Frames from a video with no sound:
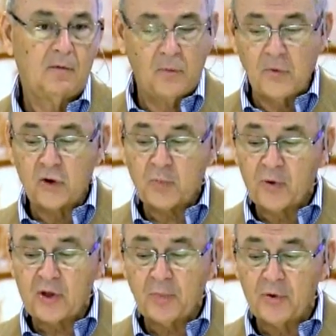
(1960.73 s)
from those
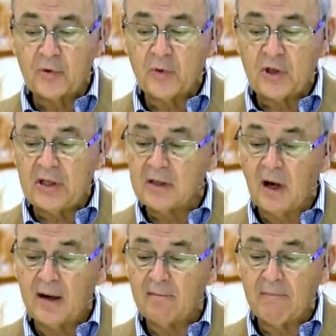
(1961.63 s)
principles which he had
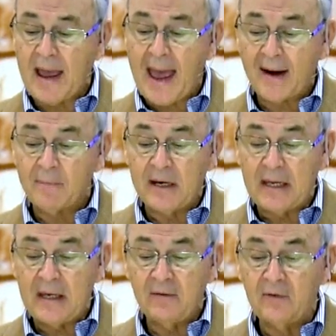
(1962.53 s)
taught Adam and
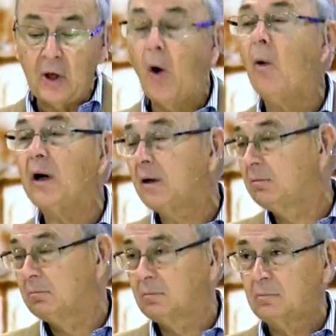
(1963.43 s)
Eve,
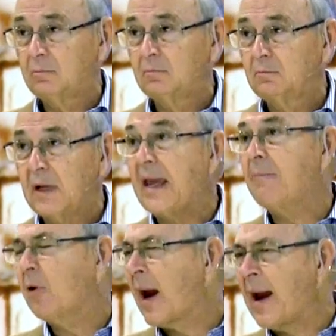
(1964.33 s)
Noah,
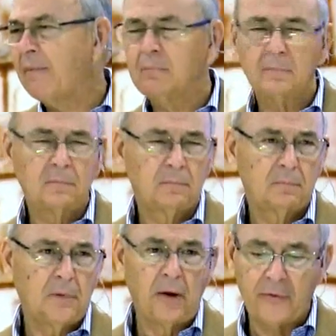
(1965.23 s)
Abraham,
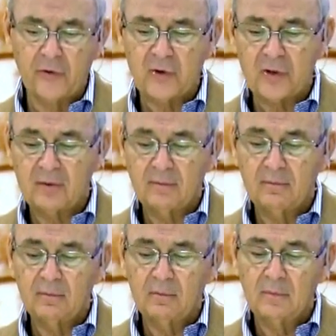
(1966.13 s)
others.
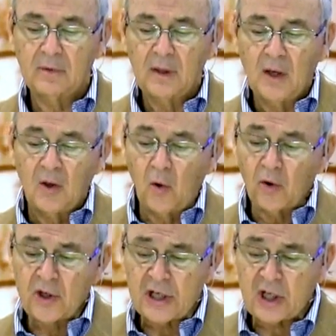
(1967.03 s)

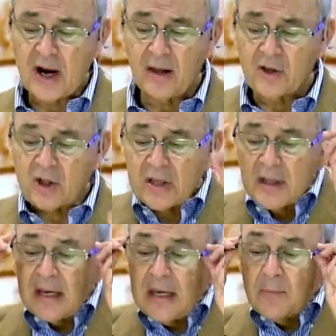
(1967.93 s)
Nor is he
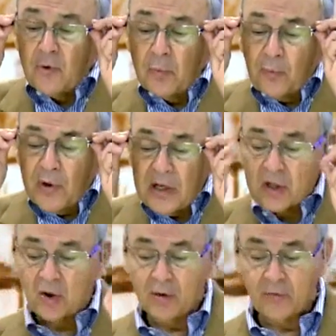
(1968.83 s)
challenging the Hebrew
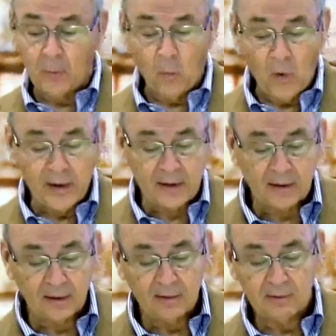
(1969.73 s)
priesthood from
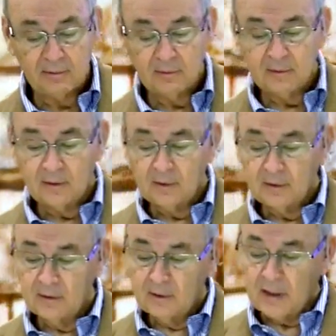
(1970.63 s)
one
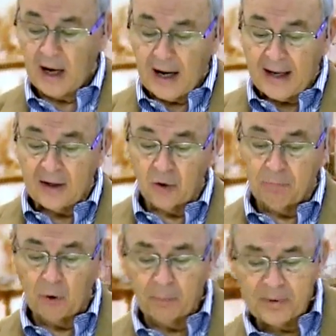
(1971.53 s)
kind or
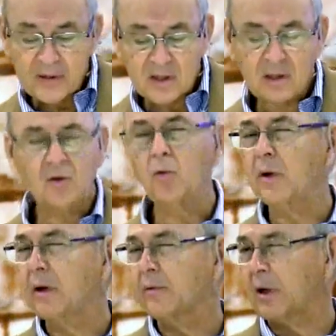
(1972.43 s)
purpose
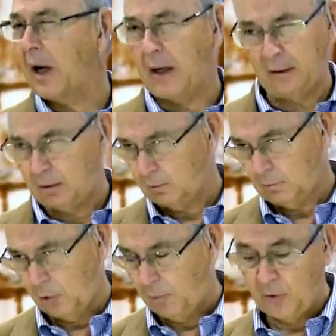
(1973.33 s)
to another kind
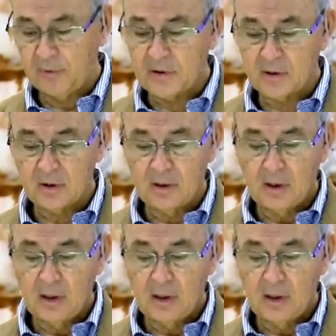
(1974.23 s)
or purpose.